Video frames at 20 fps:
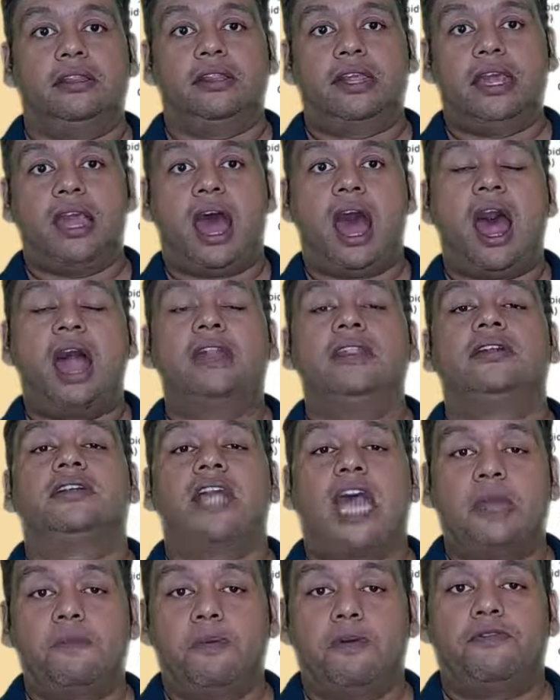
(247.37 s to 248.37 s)
they are the
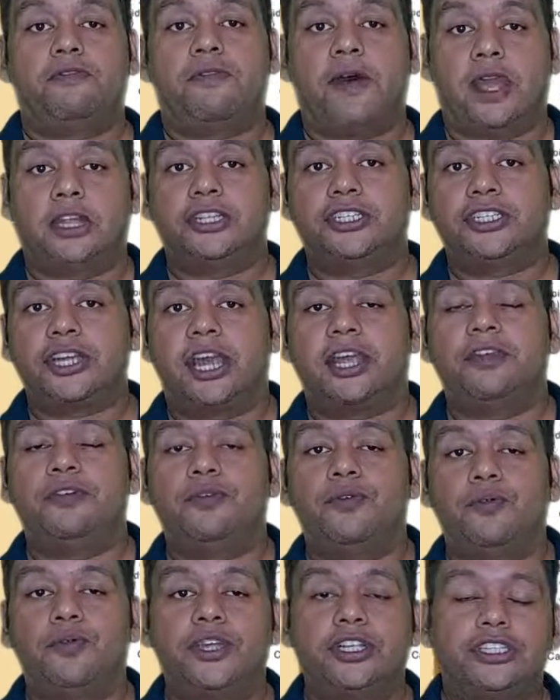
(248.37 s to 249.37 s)
type of fungi
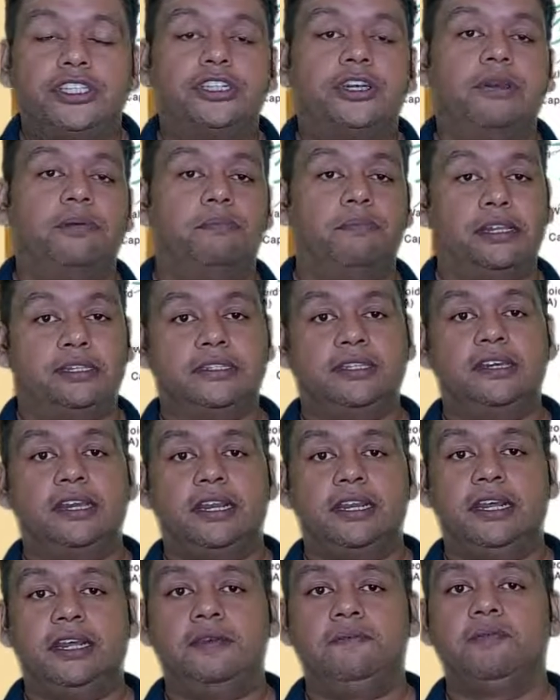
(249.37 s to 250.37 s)
which
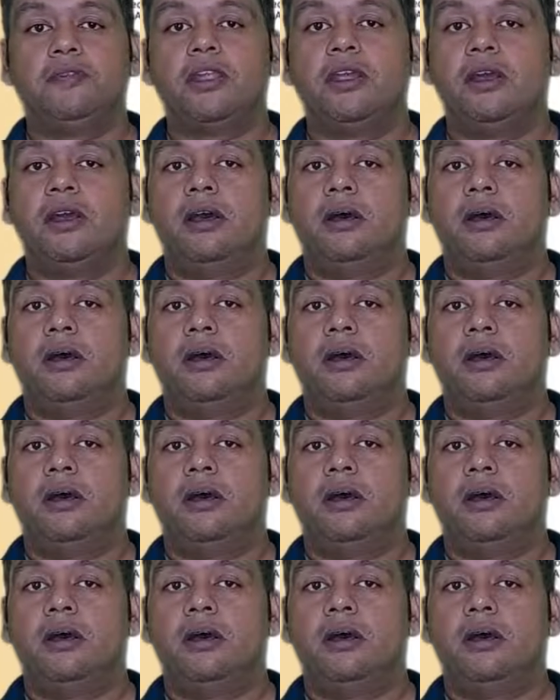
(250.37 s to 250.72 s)
basically